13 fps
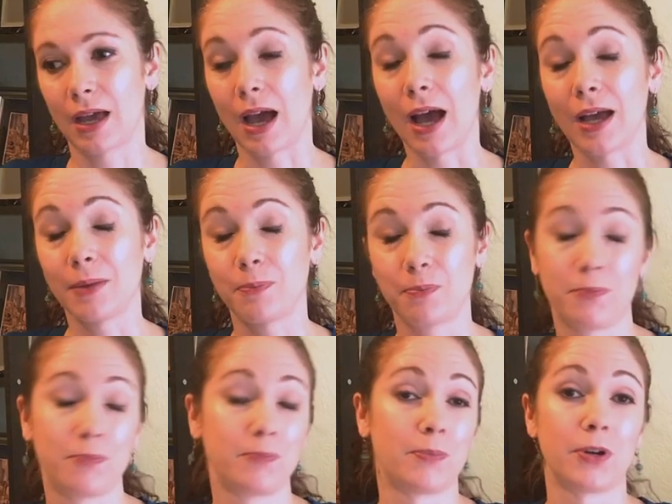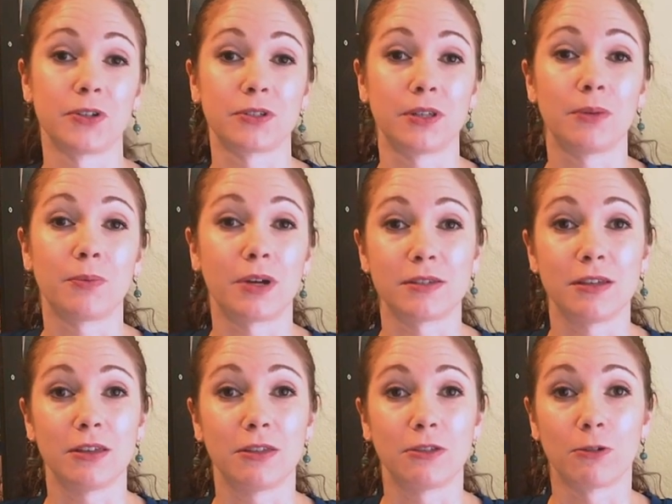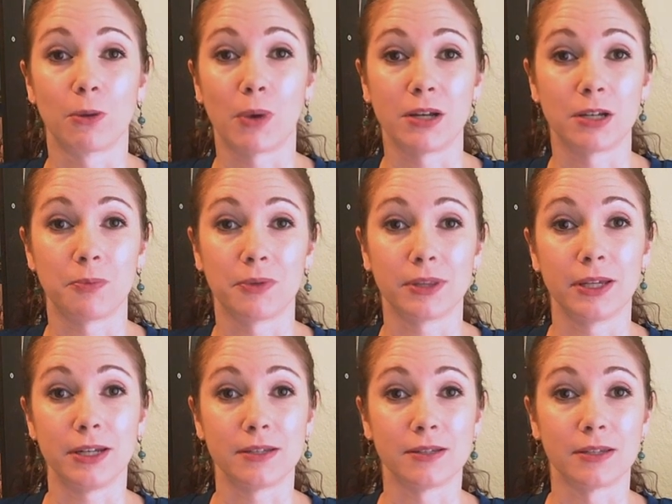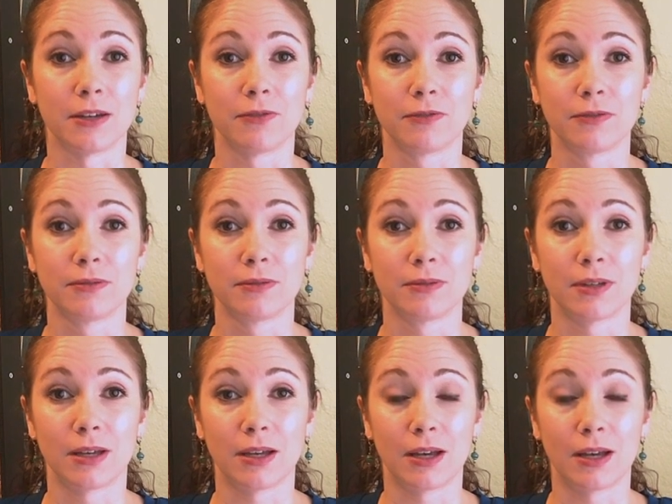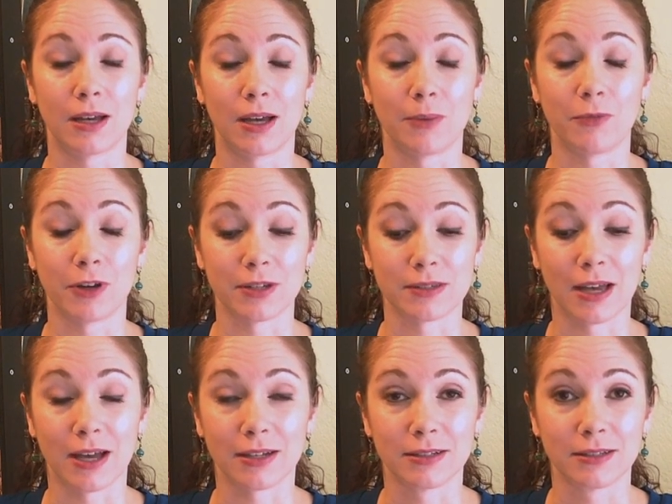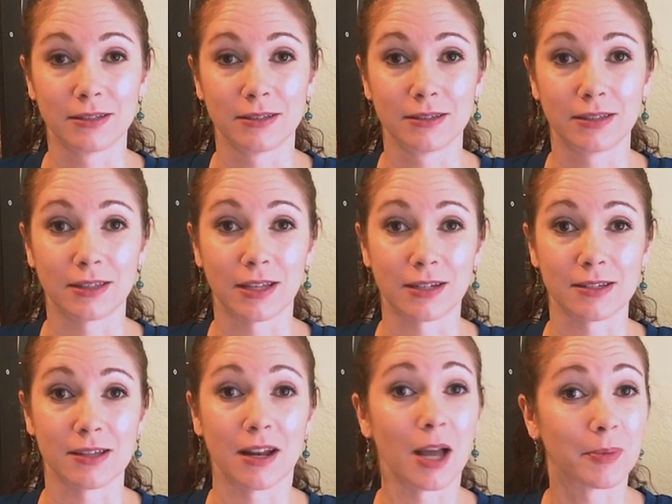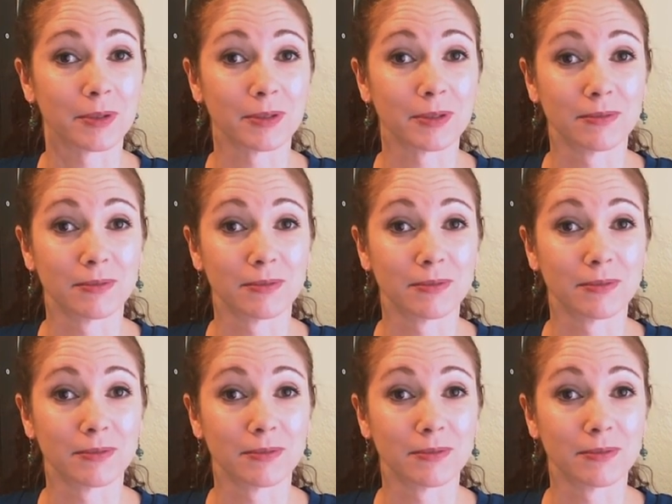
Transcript: I personally want to see Thor wind up with Lady Sif. I'm very sad that that does not happen.